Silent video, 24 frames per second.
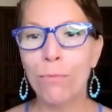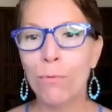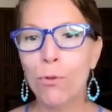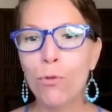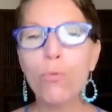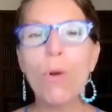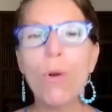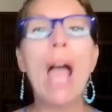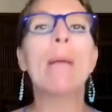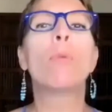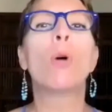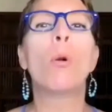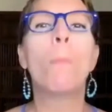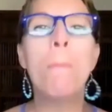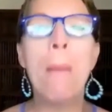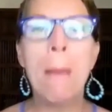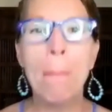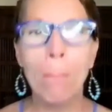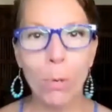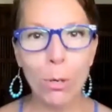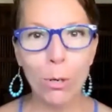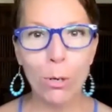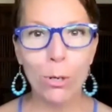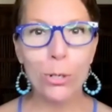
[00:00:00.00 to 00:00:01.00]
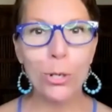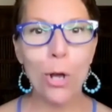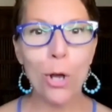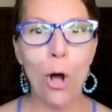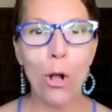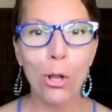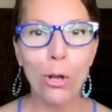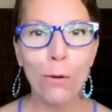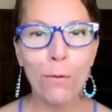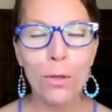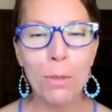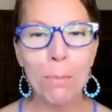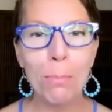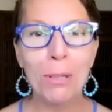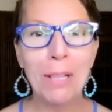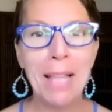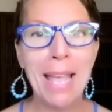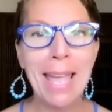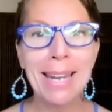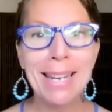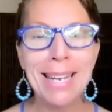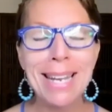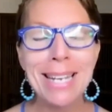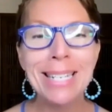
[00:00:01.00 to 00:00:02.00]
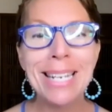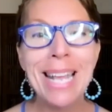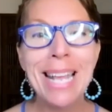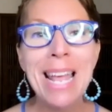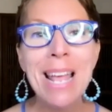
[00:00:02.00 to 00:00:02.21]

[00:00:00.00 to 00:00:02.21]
tribal members all over the planet